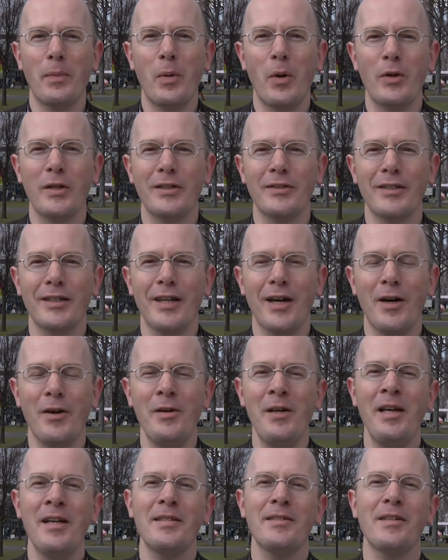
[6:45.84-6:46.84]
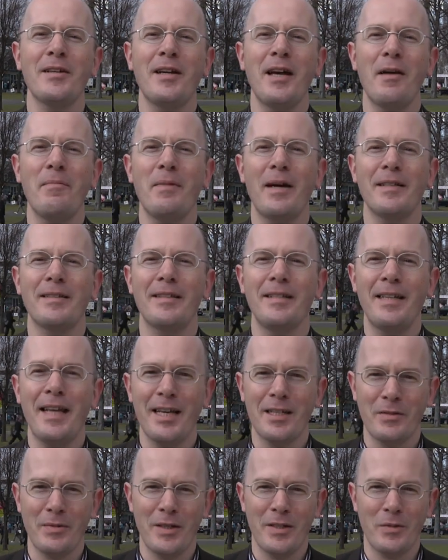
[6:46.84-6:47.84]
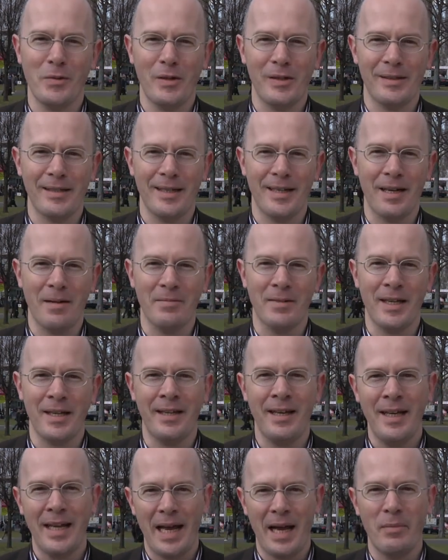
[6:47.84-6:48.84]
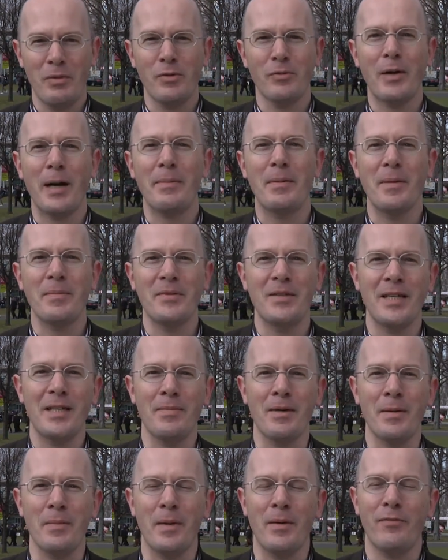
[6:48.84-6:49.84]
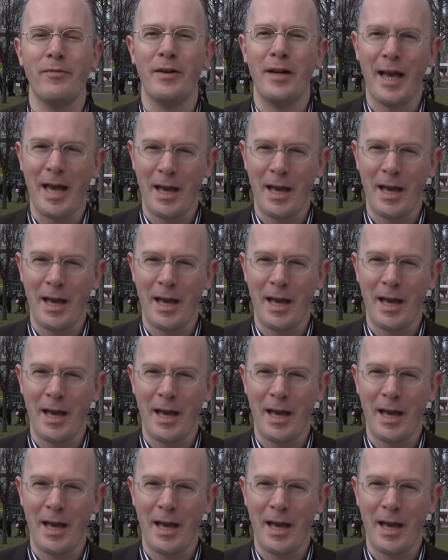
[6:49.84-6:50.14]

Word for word: reporting to go, so come back to next week's World Tech Update and we'll wrap up CeBIT. But for